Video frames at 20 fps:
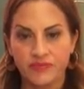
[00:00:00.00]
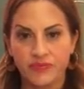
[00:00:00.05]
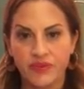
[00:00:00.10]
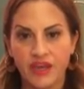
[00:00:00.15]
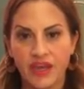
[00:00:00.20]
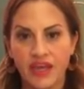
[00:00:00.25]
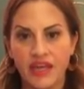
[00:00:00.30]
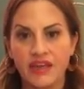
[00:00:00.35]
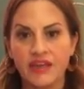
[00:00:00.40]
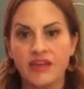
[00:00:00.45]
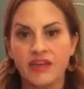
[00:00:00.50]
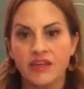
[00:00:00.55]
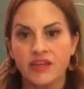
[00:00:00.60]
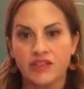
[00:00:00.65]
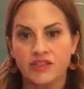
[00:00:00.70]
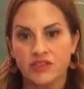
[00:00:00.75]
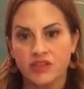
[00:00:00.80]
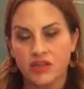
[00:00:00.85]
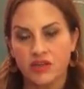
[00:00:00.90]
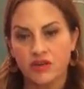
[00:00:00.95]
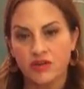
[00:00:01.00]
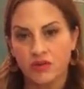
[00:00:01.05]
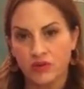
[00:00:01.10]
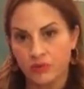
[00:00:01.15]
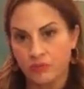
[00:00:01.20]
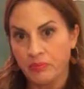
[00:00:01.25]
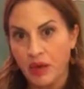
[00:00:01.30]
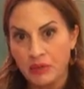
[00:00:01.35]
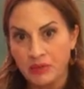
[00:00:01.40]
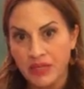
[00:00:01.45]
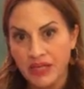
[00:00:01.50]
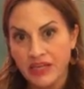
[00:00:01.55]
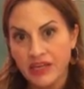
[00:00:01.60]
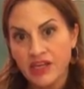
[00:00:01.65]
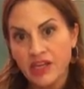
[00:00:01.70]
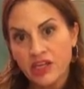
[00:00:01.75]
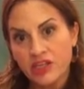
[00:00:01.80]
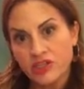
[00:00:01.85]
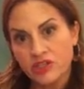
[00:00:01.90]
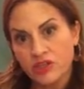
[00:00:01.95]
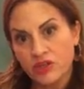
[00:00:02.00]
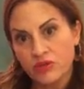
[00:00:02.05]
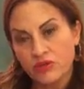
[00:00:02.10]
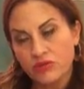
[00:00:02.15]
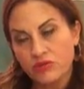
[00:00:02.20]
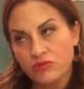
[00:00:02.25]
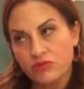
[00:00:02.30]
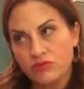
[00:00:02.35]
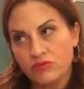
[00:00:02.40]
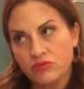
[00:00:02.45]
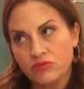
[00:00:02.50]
okay? So, or public. So